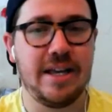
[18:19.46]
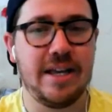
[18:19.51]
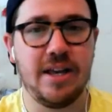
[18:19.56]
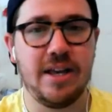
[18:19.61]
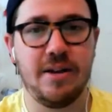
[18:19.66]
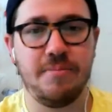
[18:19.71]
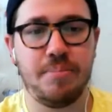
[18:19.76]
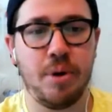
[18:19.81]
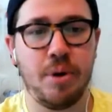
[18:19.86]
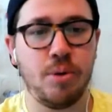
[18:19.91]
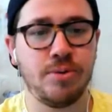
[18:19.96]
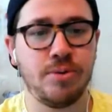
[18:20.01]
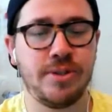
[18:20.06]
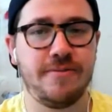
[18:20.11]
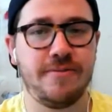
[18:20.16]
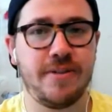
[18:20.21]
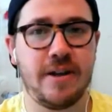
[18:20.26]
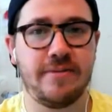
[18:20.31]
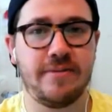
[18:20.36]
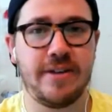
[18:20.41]
Posey
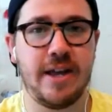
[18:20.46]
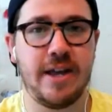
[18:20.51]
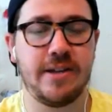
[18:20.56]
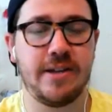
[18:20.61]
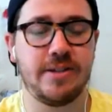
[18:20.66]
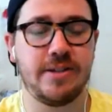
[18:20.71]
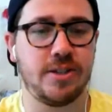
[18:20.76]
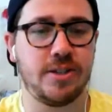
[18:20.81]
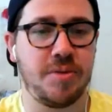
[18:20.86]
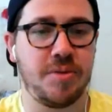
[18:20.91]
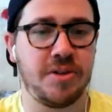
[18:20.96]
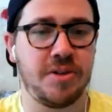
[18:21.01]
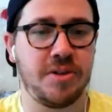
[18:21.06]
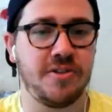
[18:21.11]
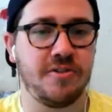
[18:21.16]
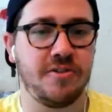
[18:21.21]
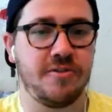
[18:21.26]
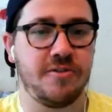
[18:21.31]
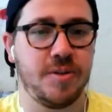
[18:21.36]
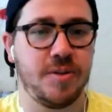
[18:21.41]
5K is
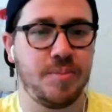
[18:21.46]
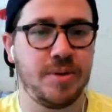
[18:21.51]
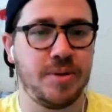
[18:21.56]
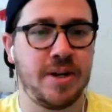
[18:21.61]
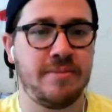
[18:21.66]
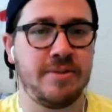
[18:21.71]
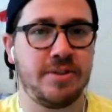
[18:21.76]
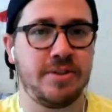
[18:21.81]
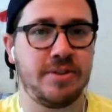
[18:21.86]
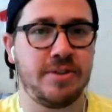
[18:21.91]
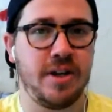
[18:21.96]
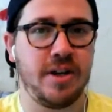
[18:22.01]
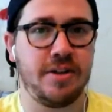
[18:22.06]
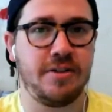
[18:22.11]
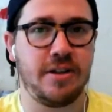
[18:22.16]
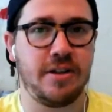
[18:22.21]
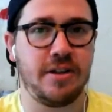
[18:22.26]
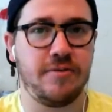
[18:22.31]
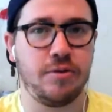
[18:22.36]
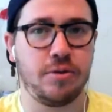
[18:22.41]
expensive, but obviously I
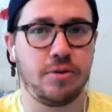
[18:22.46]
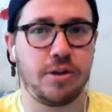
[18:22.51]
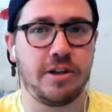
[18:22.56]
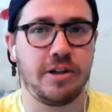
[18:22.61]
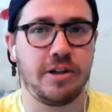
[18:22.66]
think if you're looking at